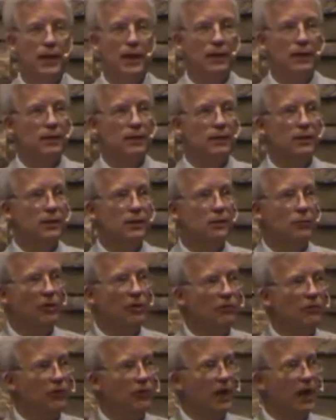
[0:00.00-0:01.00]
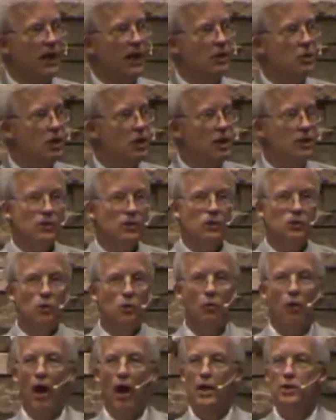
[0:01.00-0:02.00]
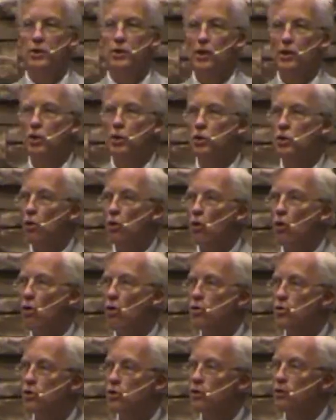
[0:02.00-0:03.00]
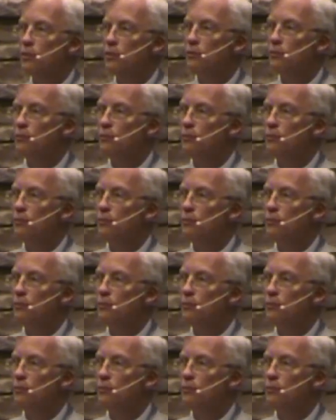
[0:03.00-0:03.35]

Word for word: can reflect Jesus Christ in the church.